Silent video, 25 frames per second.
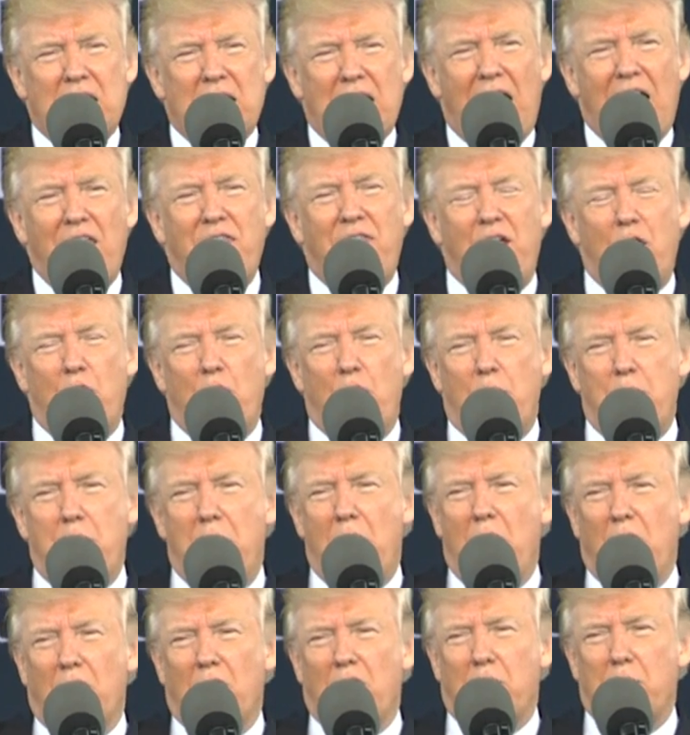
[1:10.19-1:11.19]
and they're
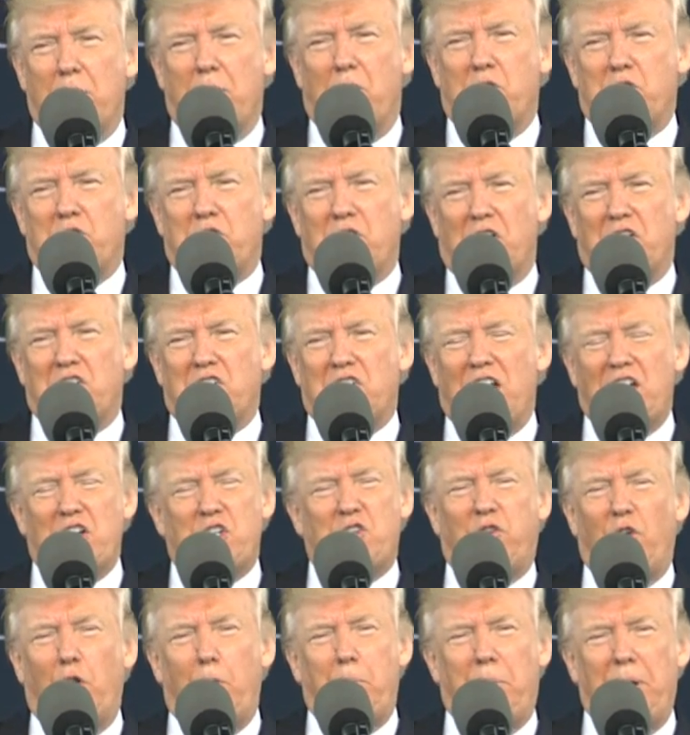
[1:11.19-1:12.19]
among the most successful